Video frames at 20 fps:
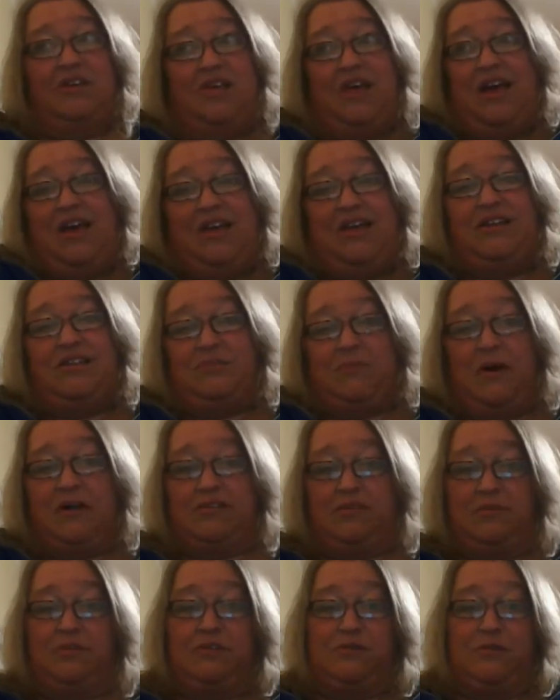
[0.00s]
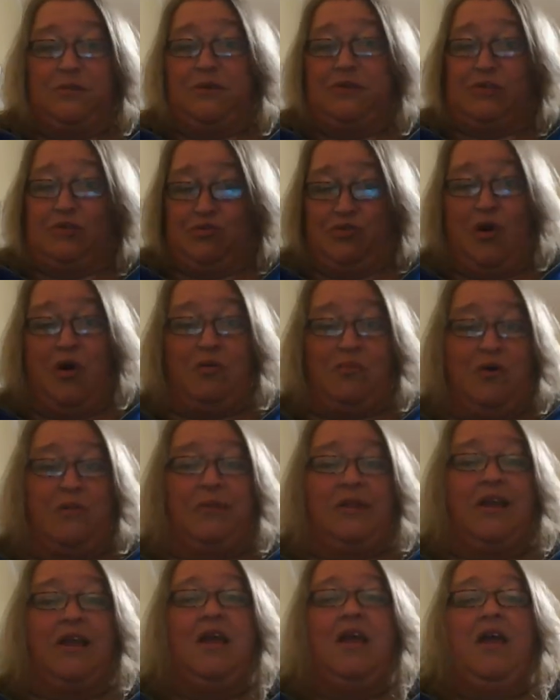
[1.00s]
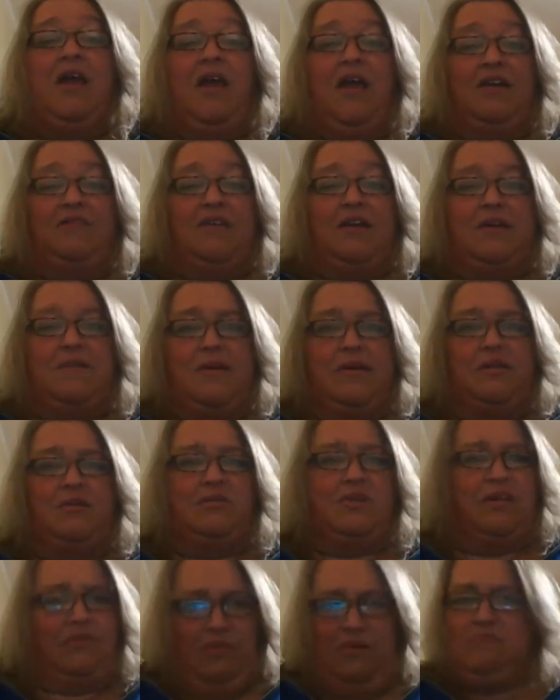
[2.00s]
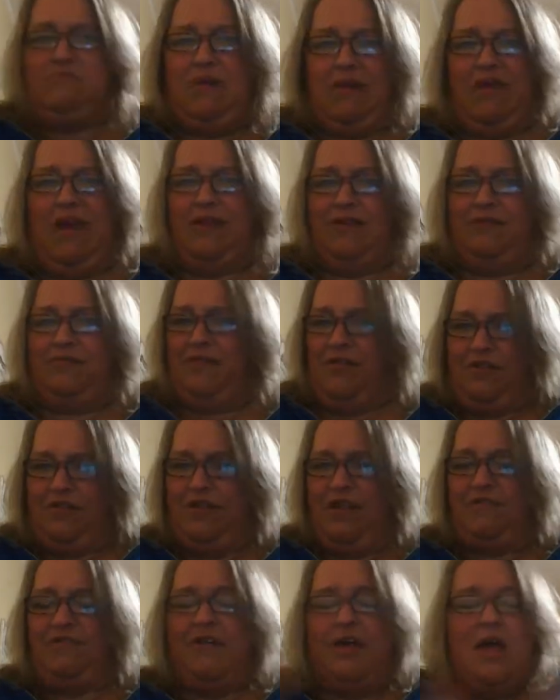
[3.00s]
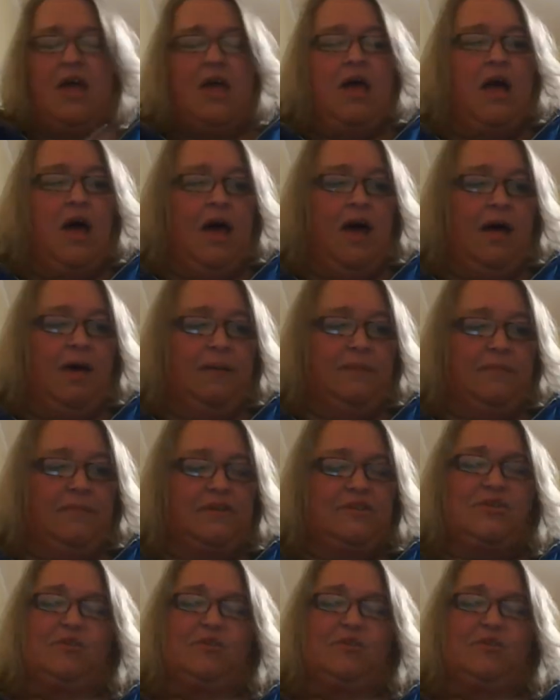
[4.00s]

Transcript: it is possible to be a strong woman and find a man who's not threatened by that and fall in love.